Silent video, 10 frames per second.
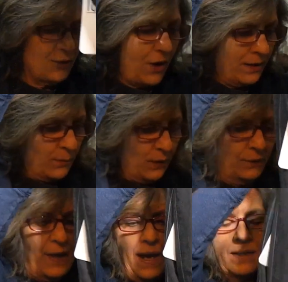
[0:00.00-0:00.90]
I tried them on
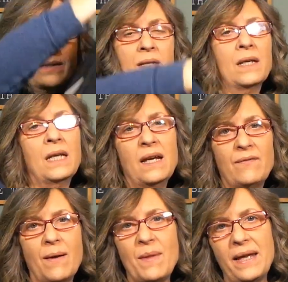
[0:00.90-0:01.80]
fast.
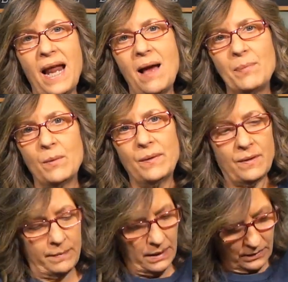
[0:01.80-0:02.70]
If I'm not happy with
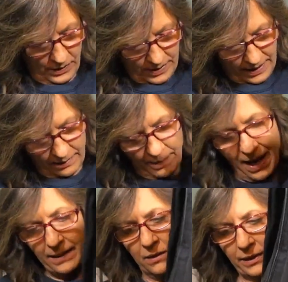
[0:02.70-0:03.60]
them, then I'll just send it
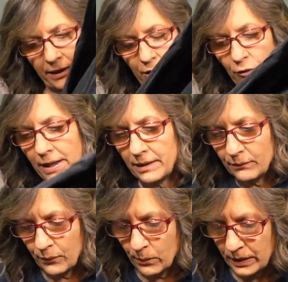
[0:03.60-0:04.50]
back. I'll get a
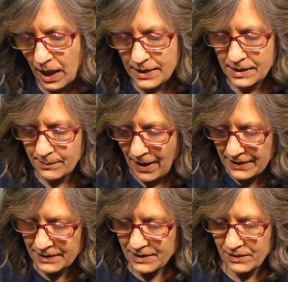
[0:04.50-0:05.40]
credit for what I
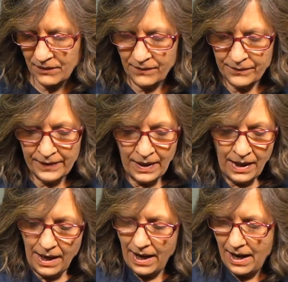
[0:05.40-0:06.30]
spent
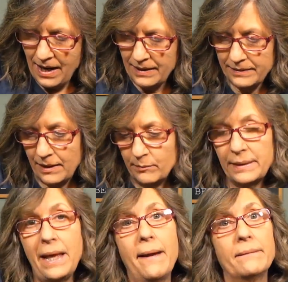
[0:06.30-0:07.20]
and that'll
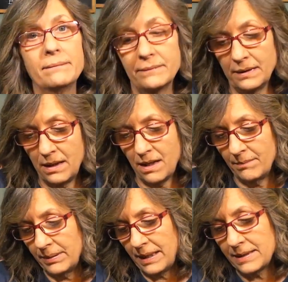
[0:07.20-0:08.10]
be that.
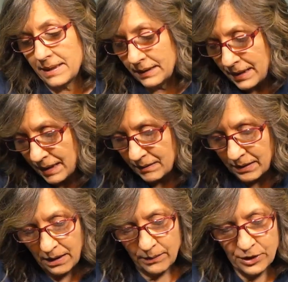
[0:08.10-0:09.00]
Um, but I did keep,
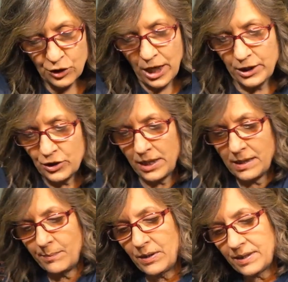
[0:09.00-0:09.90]
you know, exchange
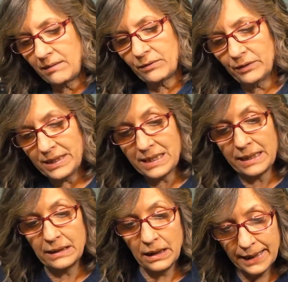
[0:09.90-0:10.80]
these because I really
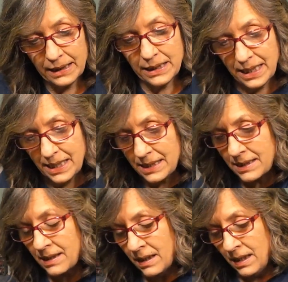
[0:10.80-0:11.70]
did like
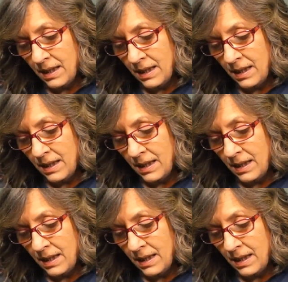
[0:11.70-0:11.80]
these.